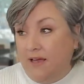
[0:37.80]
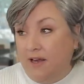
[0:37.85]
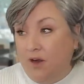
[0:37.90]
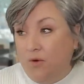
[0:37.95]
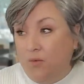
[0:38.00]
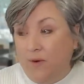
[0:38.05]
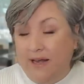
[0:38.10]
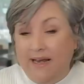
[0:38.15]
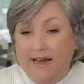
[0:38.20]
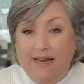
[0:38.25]

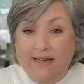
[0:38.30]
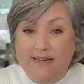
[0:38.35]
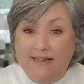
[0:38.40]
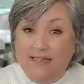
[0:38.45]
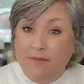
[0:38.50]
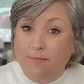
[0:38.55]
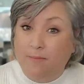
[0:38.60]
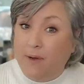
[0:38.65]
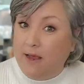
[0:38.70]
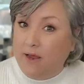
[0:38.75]
we
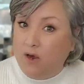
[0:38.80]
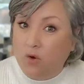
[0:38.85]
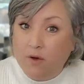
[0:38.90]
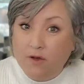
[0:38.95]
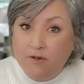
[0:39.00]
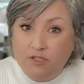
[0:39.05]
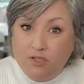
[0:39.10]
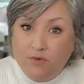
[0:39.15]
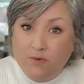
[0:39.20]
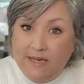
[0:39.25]
needed to buy
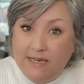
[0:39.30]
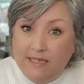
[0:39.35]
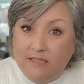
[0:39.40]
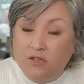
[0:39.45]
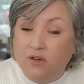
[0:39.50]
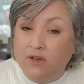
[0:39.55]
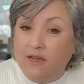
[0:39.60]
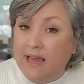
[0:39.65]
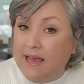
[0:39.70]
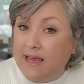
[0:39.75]

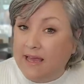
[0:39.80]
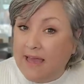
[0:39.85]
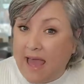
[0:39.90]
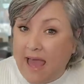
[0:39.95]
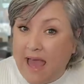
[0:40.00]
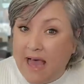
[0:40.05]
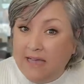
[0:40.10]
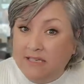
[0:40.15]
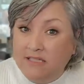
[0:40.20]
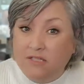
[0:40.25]
groceries or get
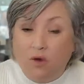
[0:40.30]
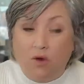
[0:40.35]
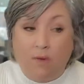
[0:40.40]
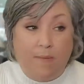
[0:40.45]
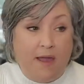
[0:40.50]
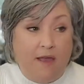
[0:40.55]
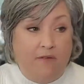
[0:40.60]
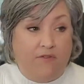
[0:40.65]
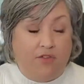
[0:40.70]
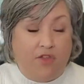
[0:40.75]
gas or
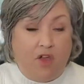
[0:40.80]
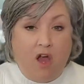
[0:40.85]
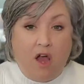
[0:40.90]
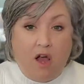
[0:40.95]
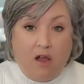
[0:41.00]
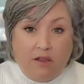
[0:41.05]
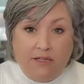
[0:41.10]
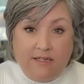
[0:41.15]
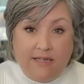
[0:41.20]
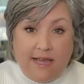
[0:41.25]
pay for the
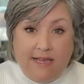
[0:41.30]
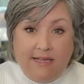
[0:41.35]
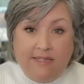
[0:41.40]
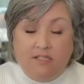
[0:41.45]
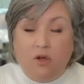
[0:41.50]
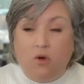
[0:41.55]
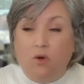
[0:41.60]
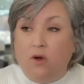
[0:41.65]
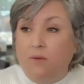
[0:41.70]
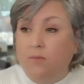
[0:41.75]

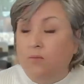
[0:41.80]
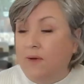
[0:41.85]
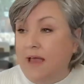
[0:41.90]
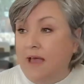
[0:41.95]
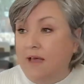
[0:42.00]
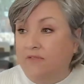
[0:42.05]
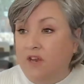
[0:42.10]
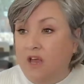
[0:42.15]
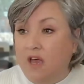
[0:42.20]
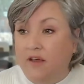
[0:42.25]
holidays, or we
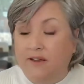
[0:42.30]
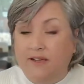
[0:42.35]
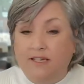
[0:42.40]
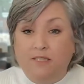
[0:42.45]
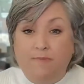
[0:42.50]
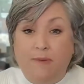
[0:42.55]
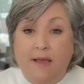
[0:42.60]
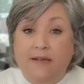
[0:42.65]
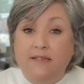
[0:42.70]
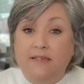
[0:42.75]
have an
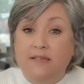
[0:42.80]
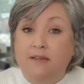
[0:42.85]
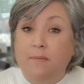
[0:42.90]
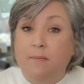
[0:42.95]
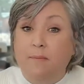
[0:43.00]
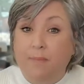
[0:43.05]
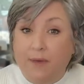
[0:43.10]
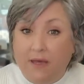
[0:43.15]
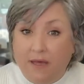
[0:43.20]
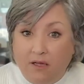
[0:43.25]

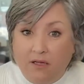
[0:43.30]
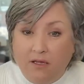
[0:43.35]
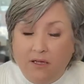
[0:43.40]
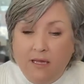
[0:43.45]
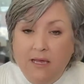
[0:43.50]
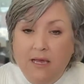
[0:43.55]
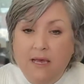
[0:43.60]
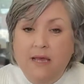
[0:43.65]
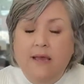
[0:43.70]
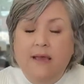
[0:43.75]
unexpected
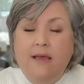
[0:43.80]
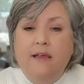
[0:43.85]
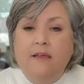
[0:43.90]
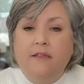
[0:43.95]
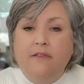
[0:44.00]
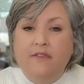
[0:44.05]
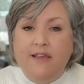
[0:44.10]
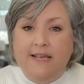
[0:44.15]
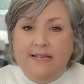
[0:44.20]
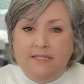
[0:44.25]
bill.
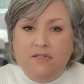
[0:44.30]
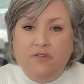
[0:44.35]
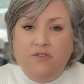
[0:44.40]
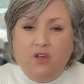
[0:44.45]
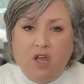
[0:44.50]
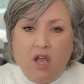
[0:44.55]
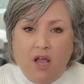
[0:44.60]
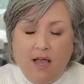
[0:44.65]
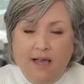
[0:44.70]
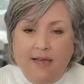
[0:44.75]
These are
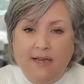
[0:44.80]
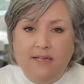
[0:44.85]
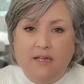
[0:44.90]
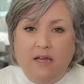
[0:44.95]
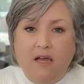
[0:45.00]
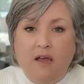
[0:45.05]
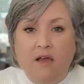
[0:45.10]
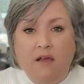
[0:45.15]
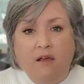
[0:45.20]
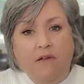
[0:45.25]
the
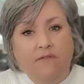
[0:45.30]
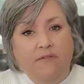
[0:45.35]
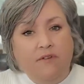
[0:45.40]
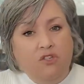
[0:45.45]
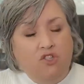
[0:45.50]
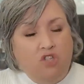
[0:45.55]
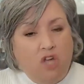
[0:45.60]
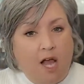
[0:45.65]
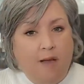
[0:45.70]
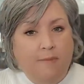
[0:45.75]
kind of
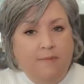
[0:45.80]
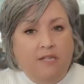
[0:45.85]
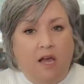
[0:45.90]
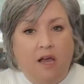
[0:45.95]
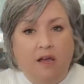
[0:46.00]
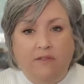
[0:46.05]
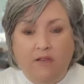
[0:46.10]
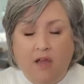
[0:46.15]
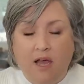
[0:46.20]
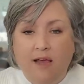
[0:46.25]
jobs
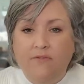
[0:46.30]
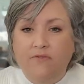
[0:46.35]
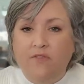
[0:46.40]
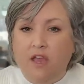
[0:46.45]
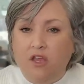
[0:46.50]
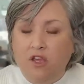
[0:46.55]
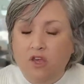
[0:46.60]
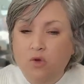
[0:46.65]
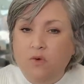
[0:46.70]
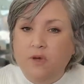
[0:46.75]
online
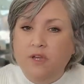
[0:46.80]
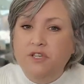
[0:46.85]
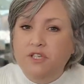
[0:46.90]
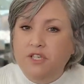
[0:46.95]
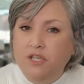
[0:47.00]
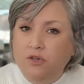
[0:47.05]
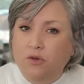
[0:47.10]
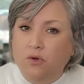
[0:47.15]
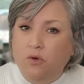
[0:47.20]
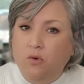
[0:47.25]
that you can
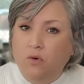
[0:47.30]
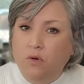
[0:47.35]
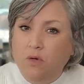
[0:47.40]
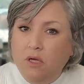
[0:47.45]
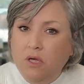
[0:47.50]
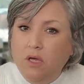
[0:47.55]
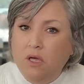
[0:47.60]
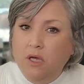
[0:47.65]
do